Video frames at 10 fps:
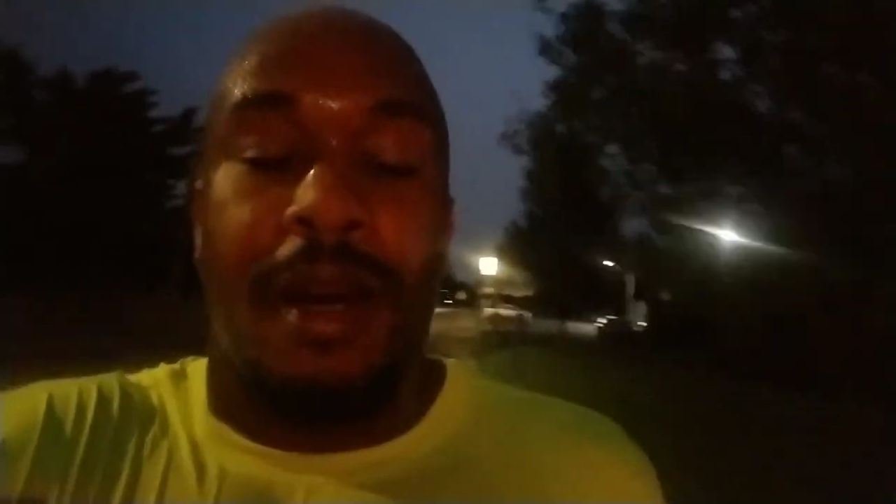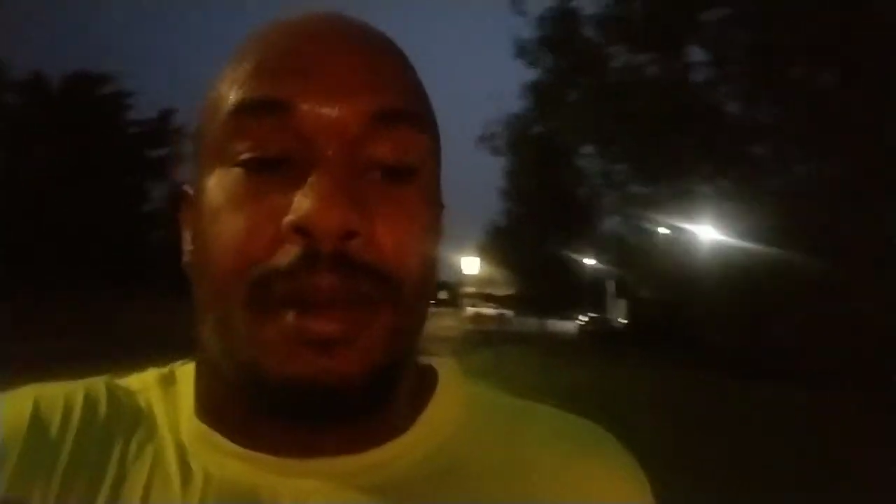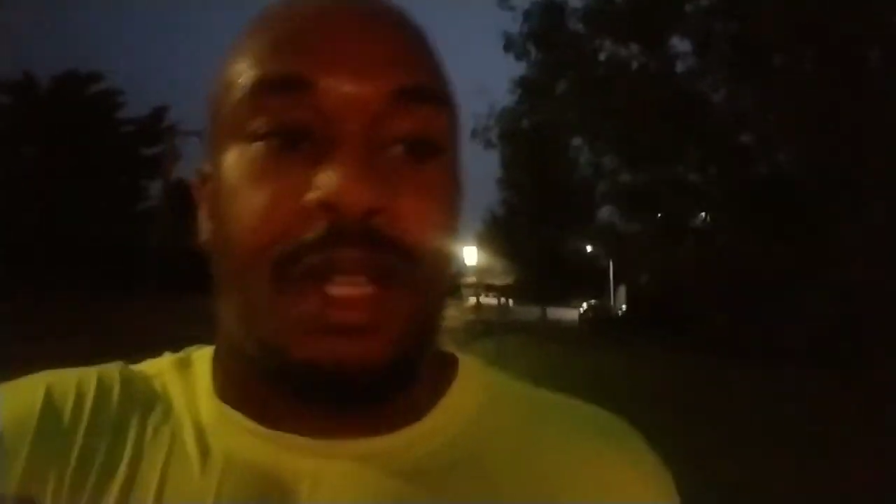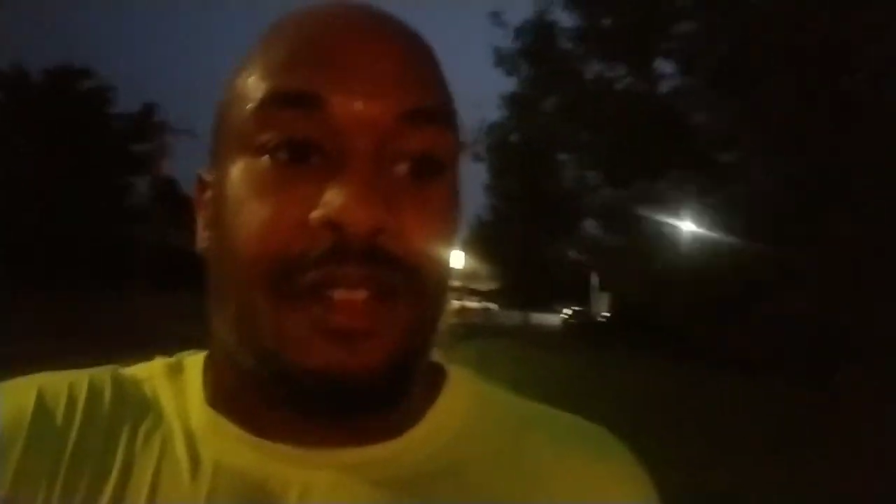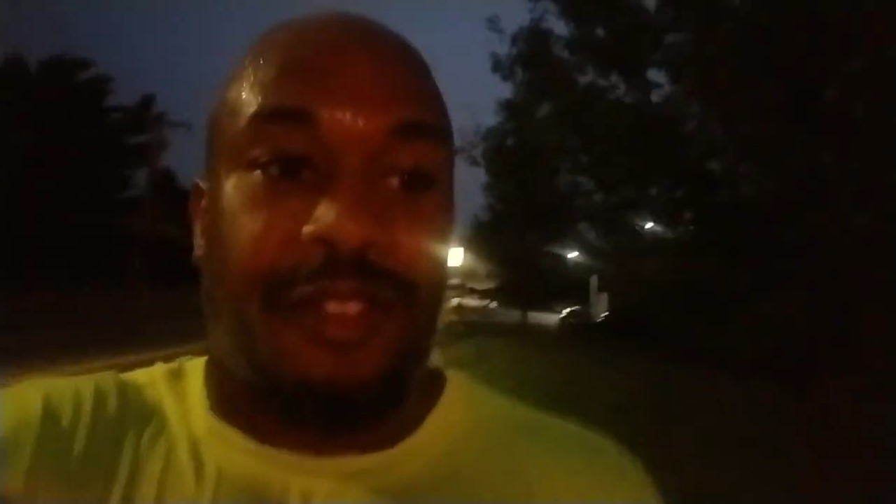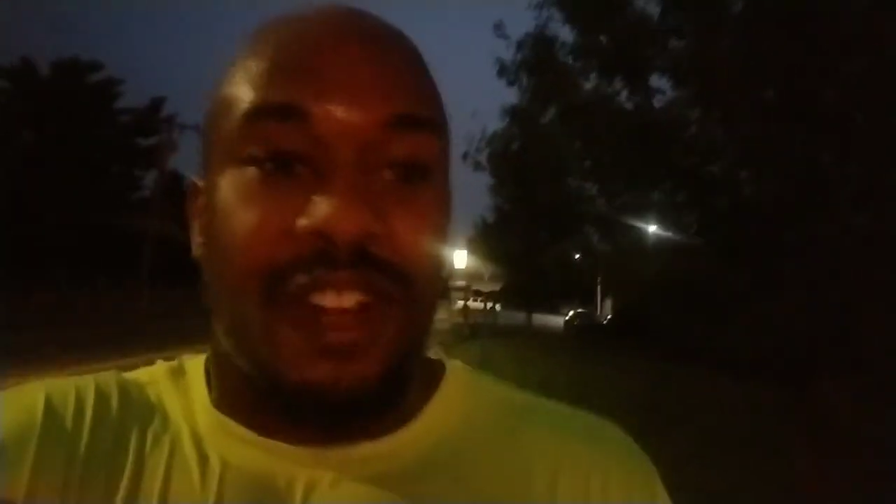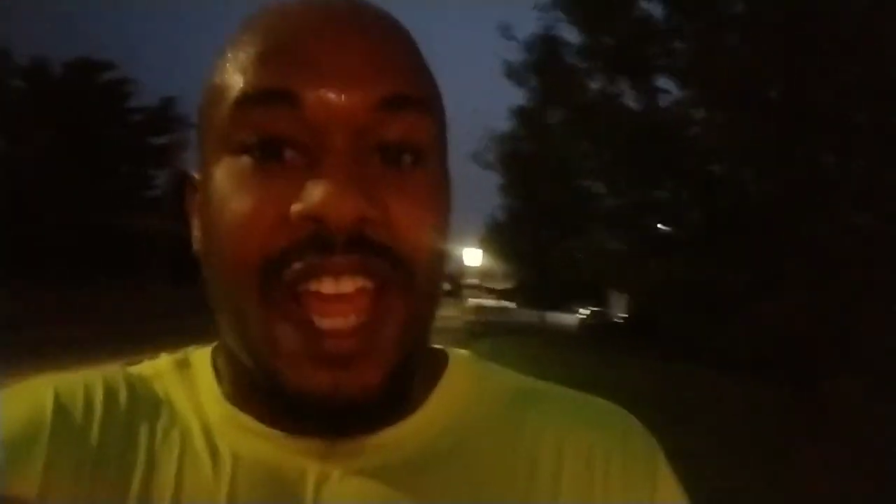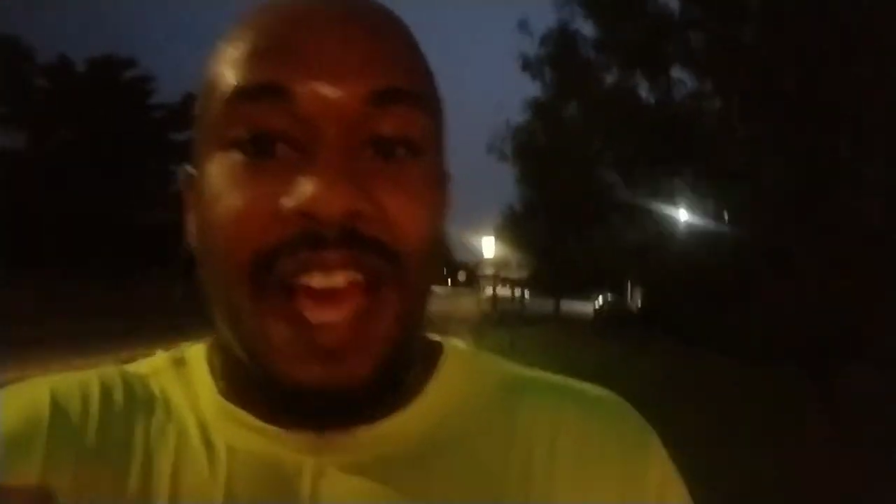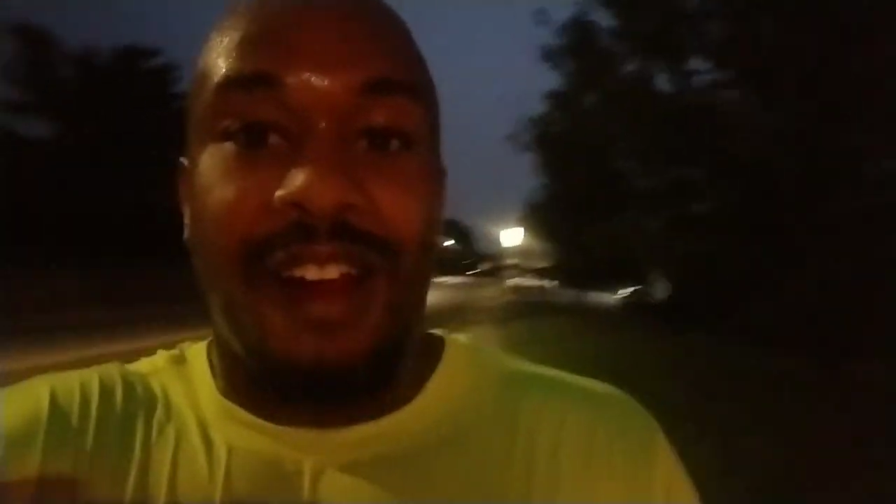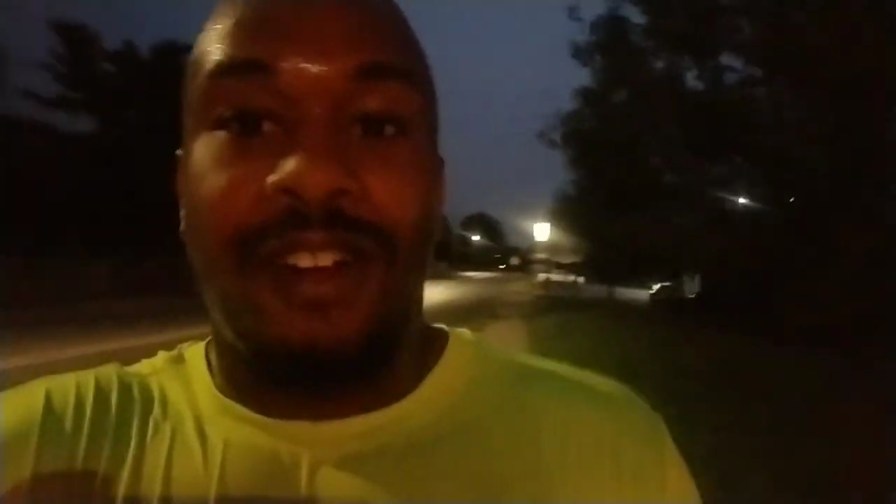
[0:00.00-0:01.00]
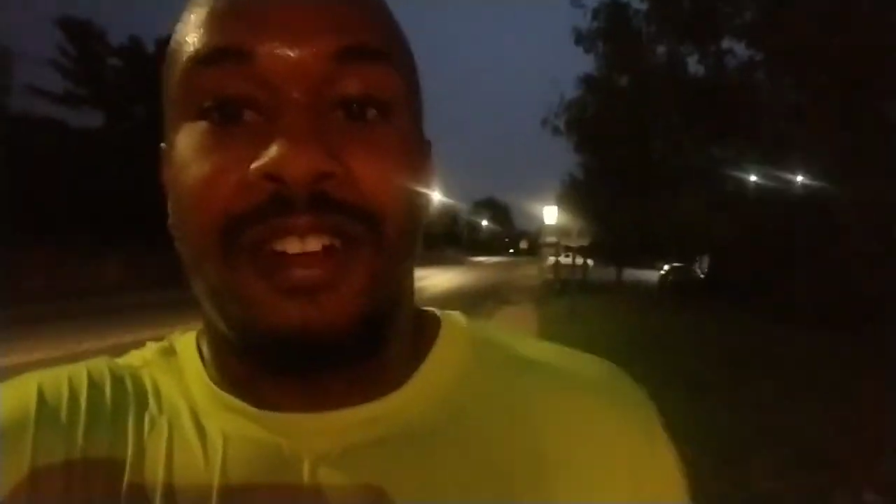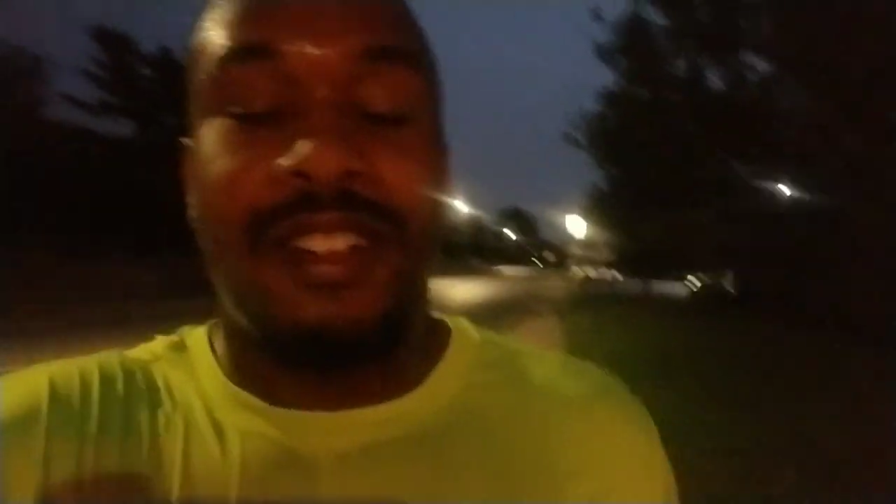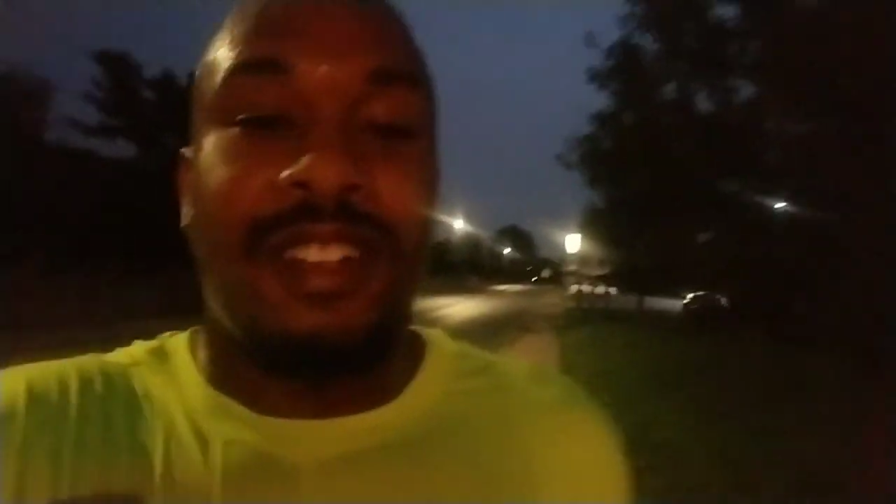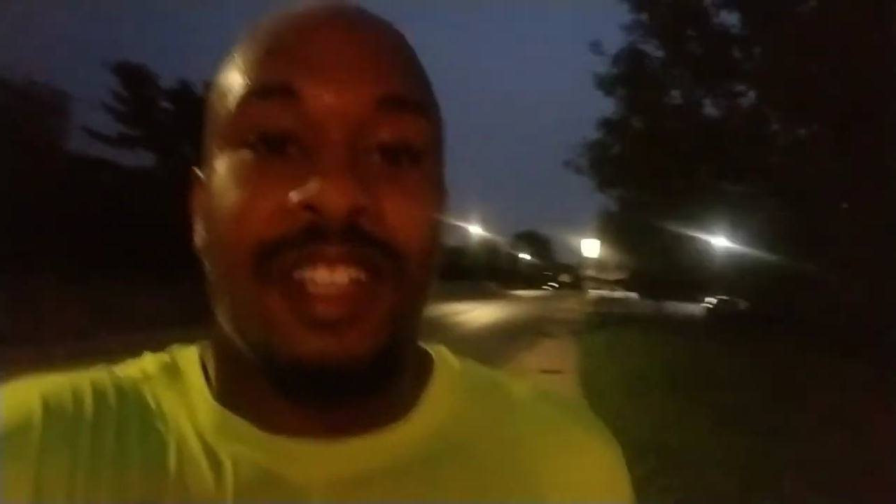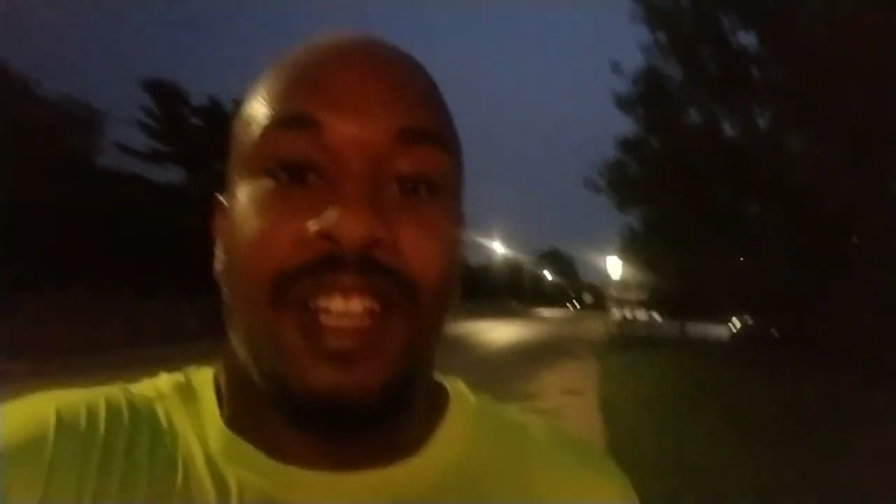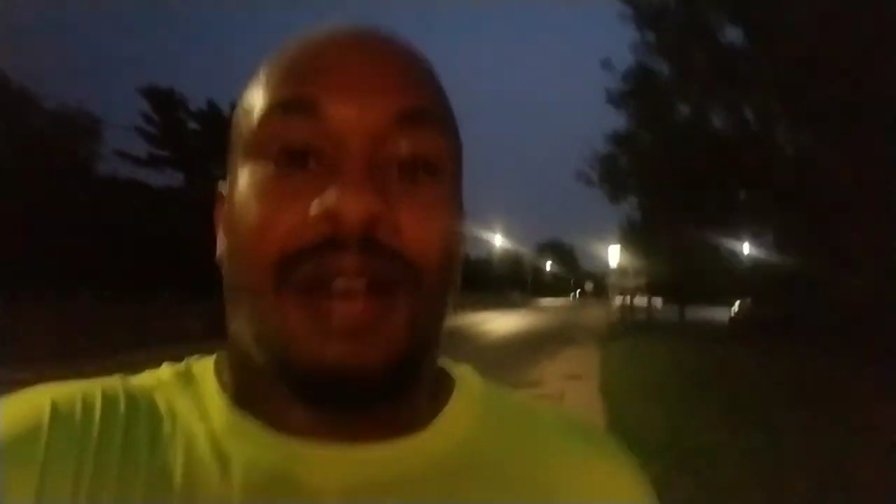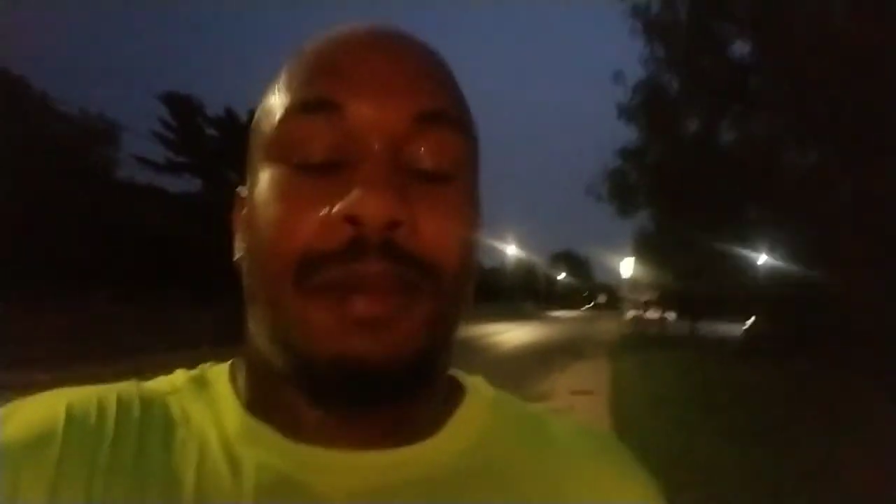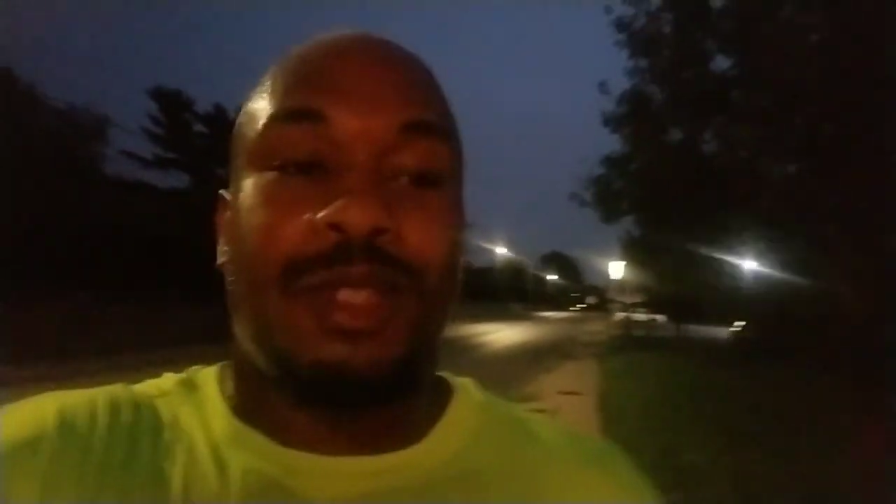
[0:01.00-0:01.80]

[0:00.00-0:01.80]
But for now, I'm